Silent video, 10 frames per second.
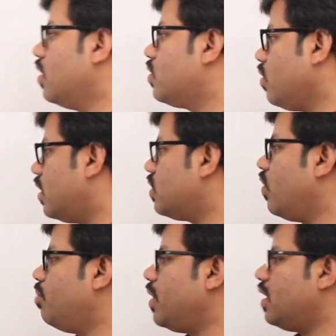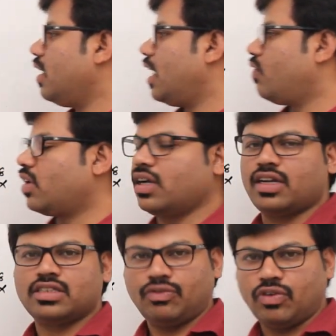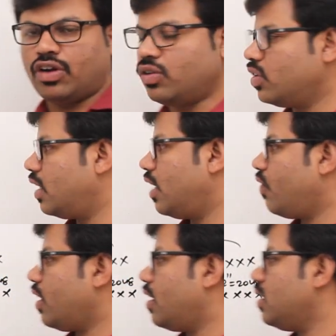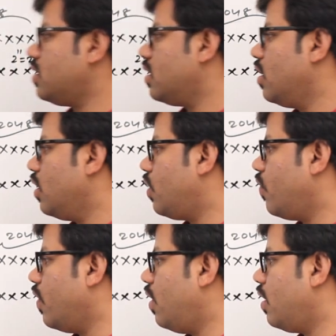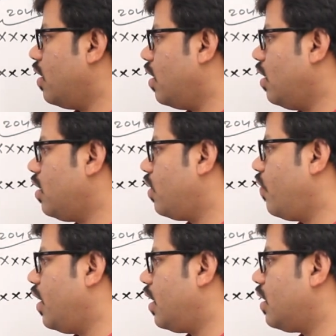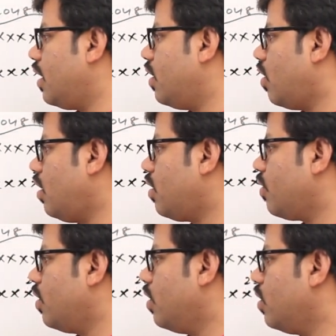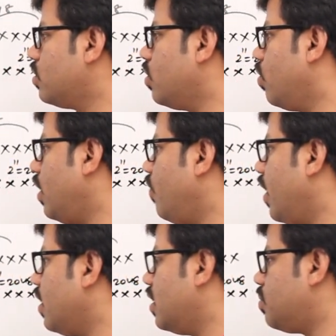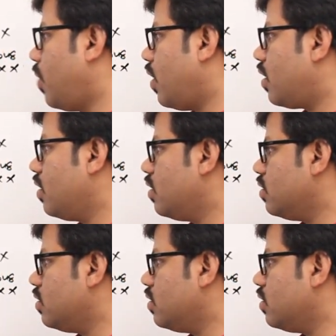So this will be the network address. If you want to know the network address, 12.23. So only vary this part.